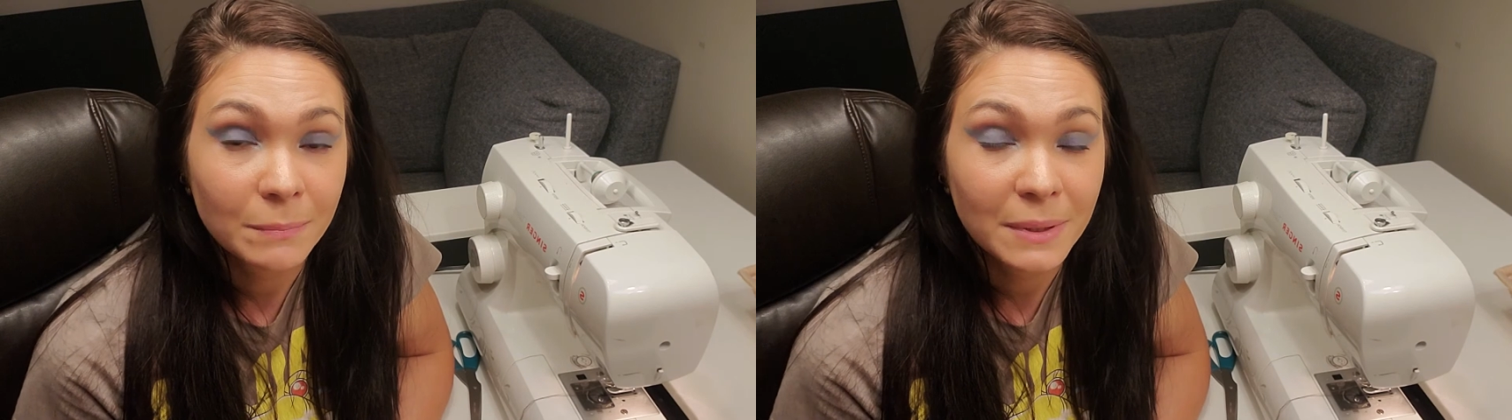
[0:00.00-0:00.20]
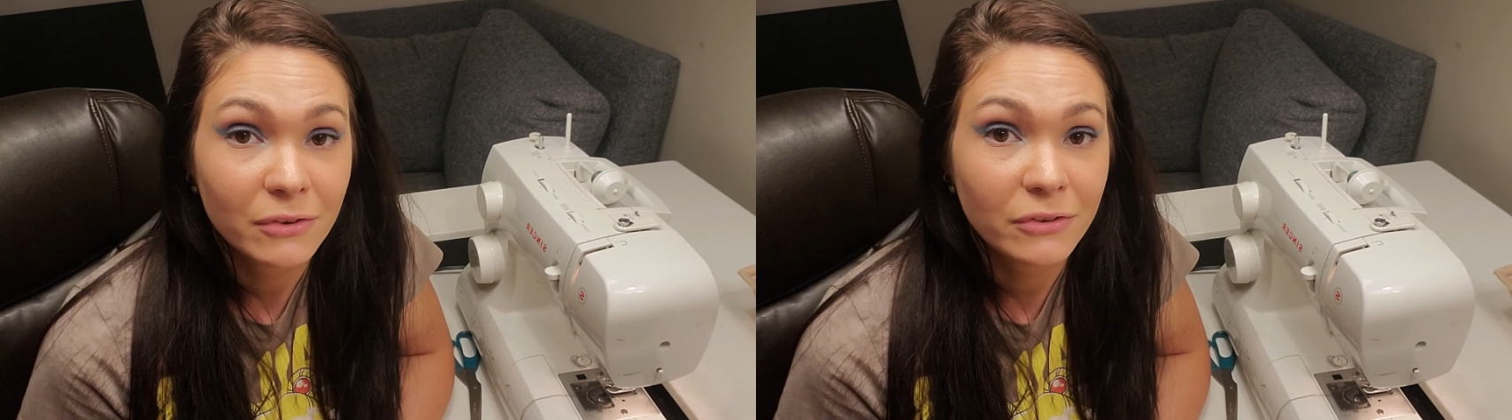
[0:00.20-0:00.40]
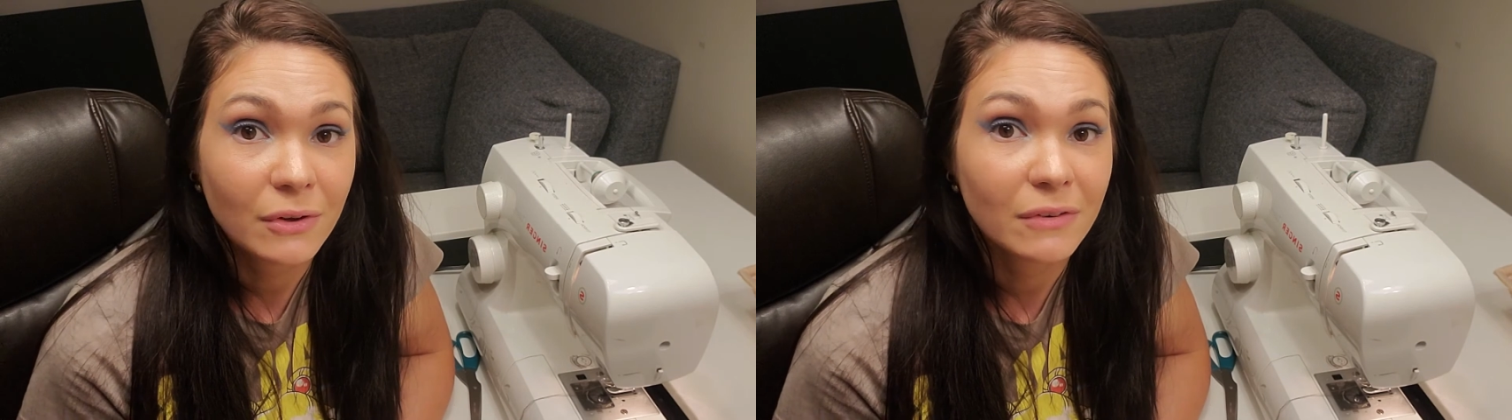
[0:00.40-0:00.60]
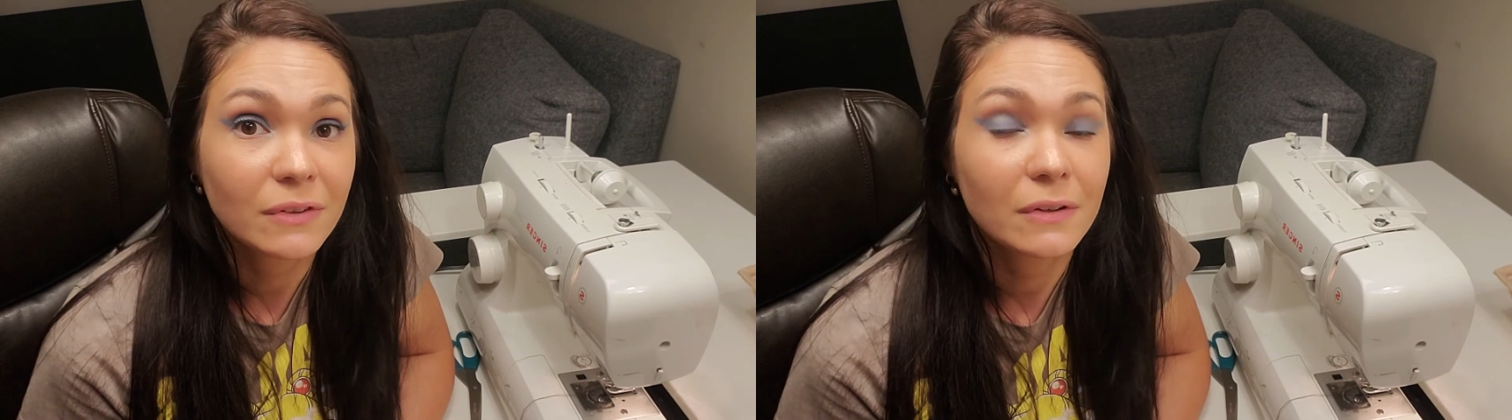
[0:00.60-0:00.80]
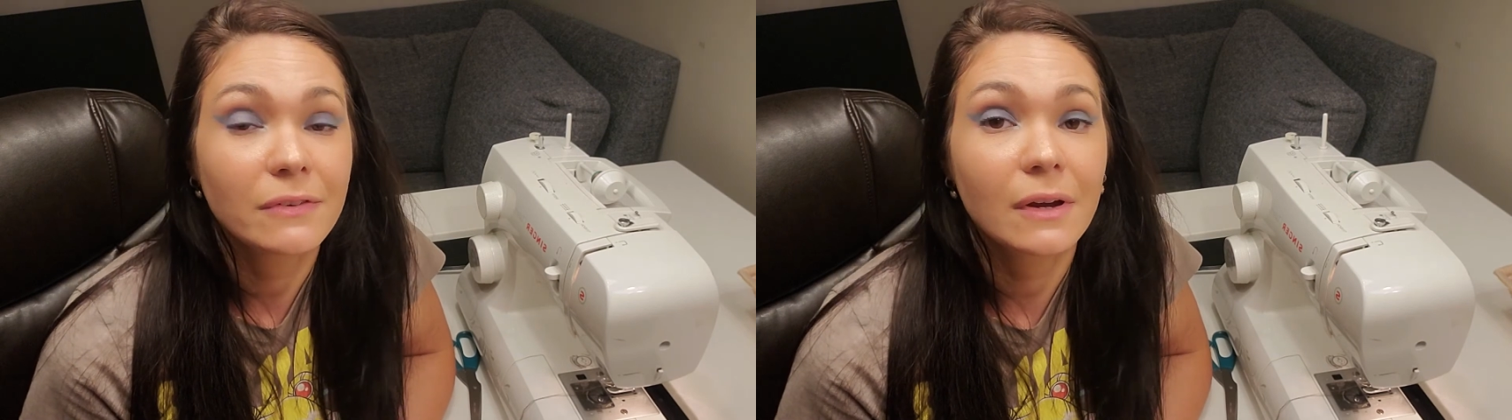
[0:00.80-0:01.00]
based off
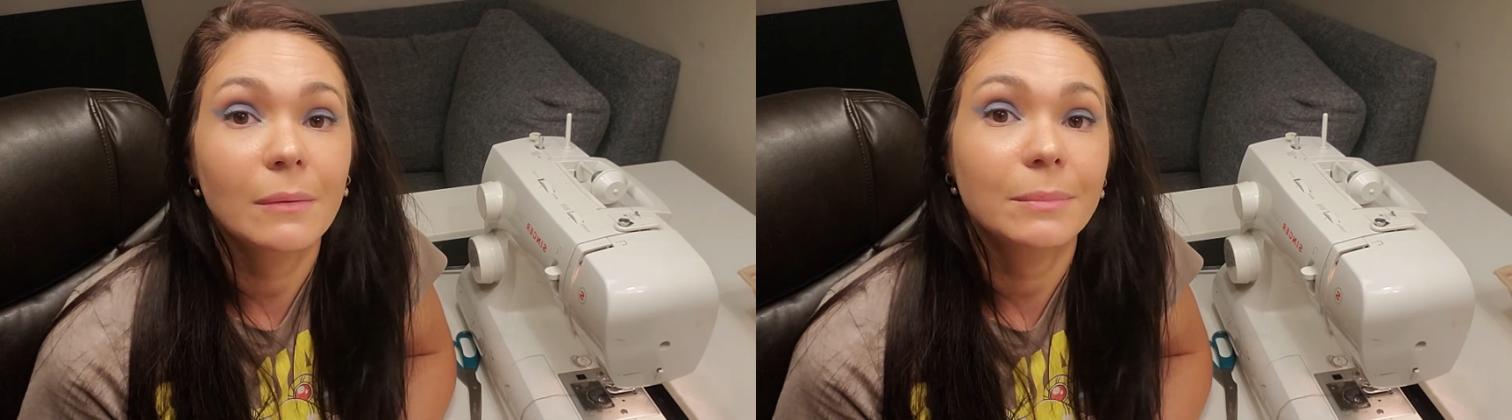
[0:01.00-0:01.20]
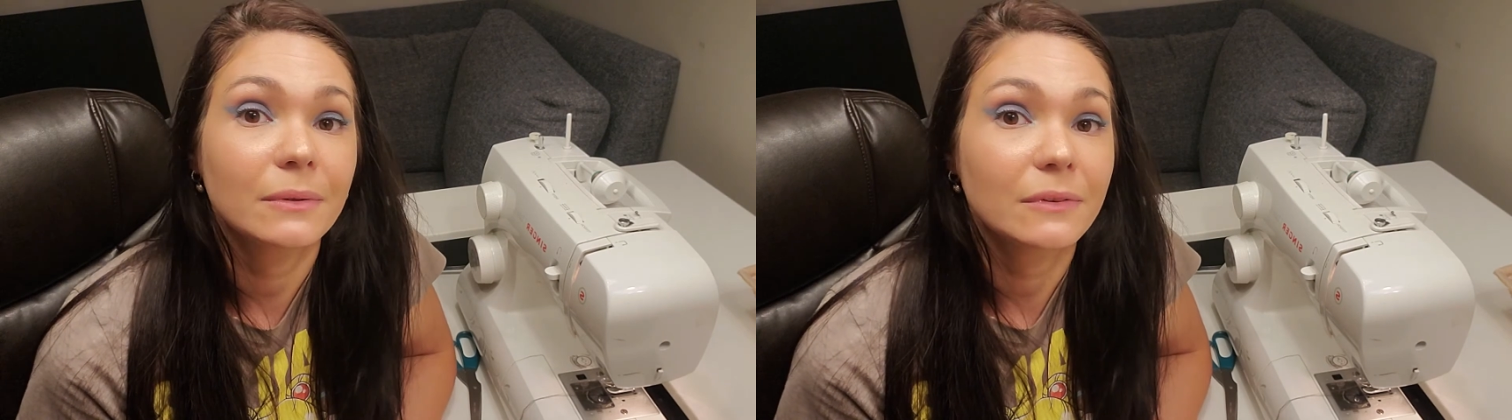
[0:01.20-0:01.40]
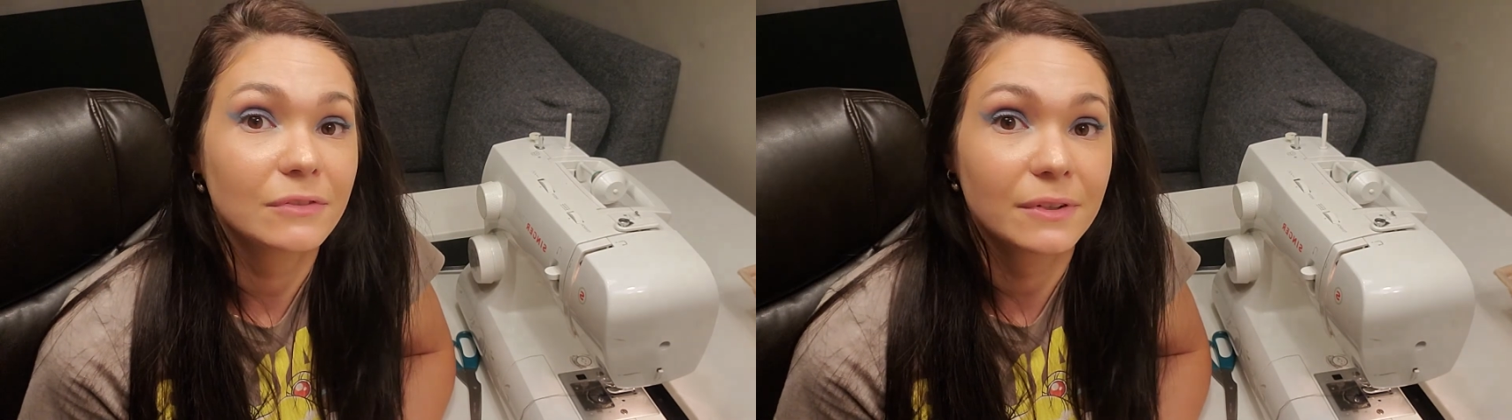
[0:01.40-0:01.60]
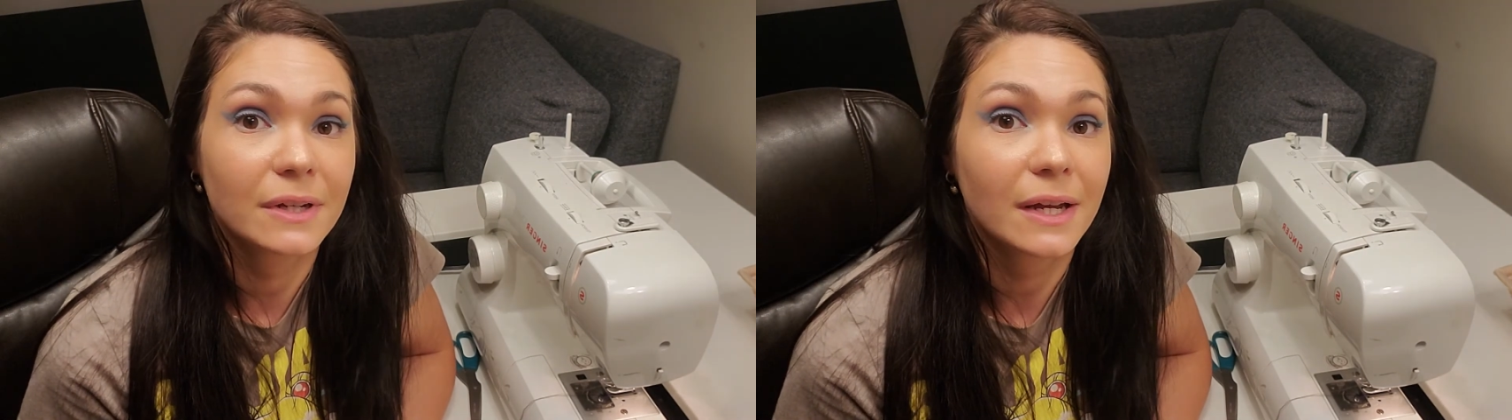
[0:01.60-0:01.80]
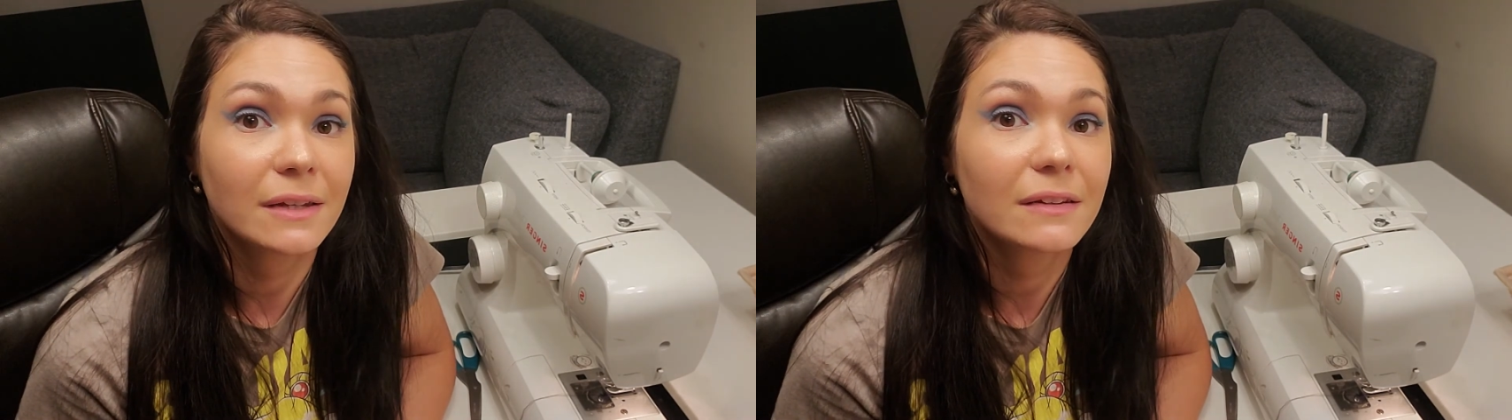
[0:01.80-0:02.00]
of a couple different
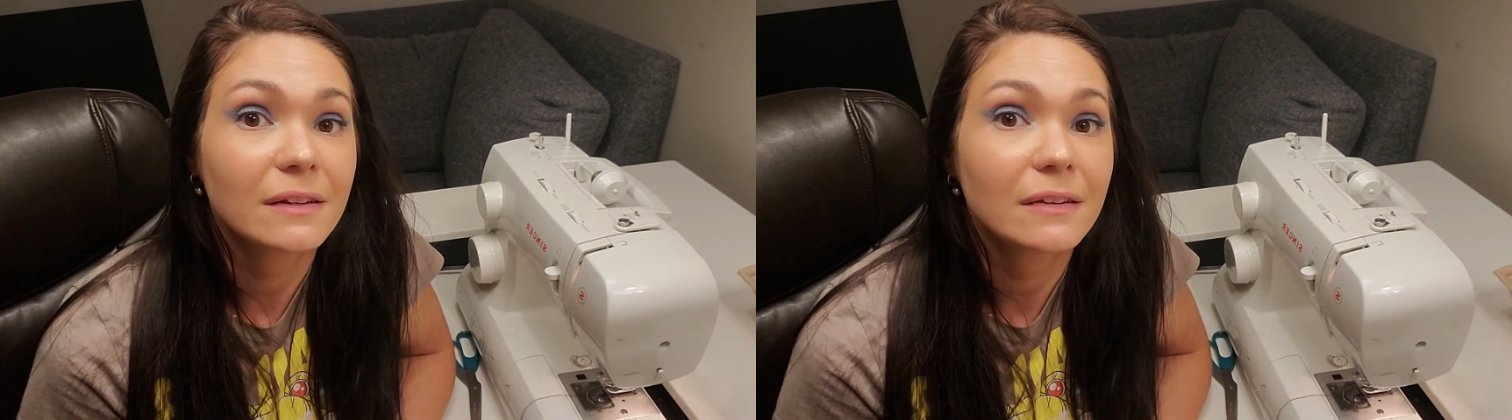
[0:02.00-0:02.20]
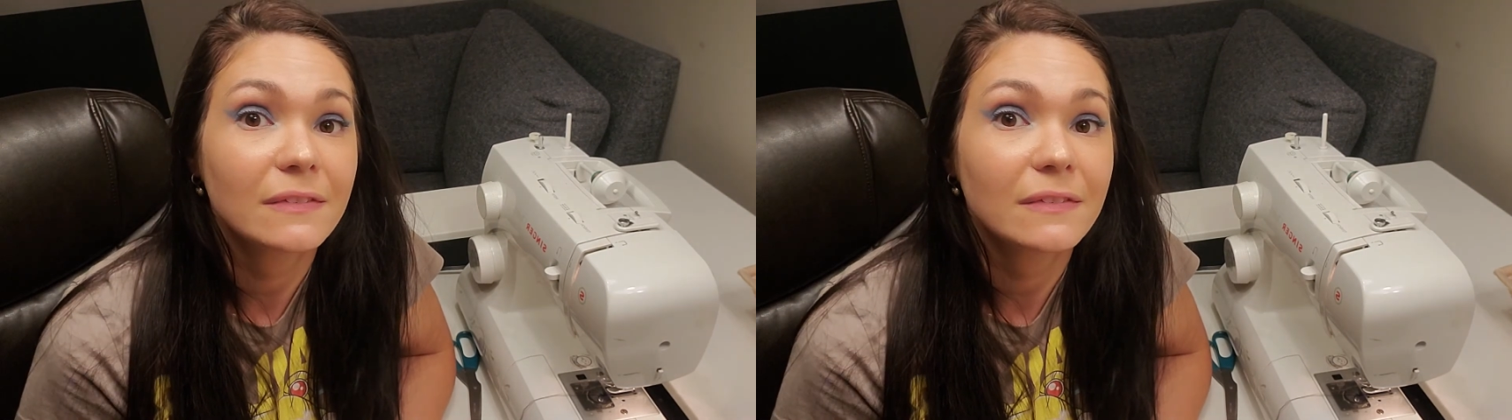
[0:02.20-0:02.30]
ideas